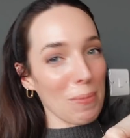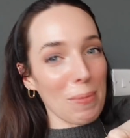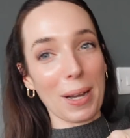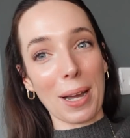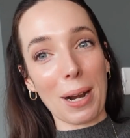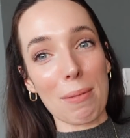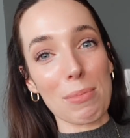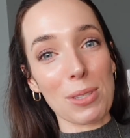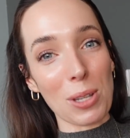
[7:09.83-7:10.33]
Oh my
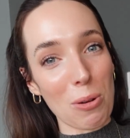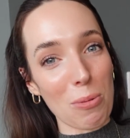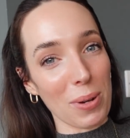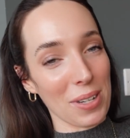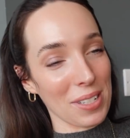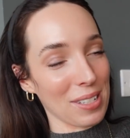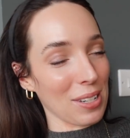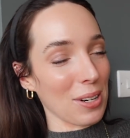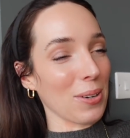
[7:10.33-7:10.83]
God, I'm so
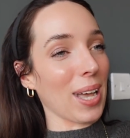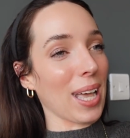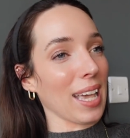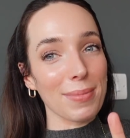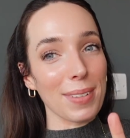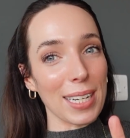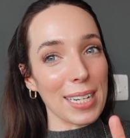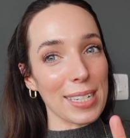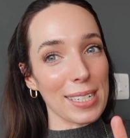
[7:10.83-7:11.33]
buzzed.
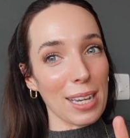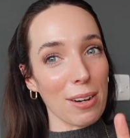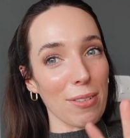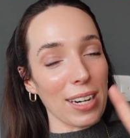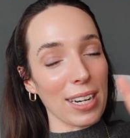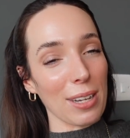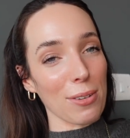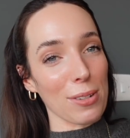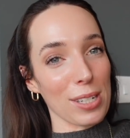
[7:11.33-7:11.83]
Okay, I need to get
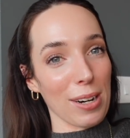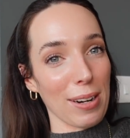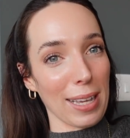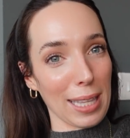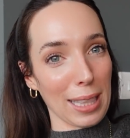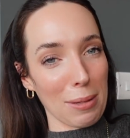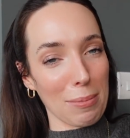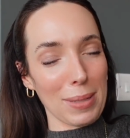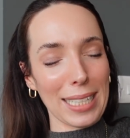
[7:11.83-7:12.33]
ready and go down and
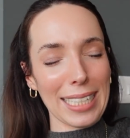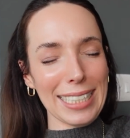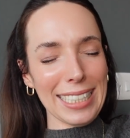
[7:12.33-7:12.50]
get them.